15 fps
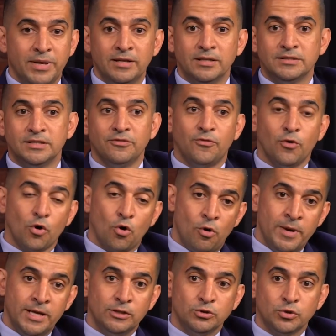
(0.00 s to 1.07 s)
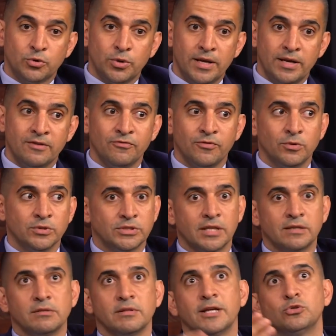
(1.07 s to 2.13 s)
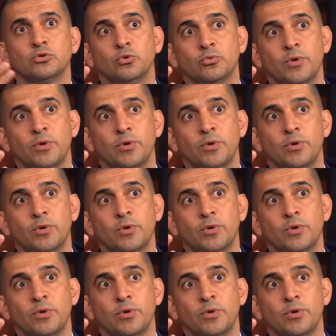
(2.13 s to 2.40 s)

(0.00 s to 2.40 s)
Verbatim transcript: ability for Khomeini to create influence that led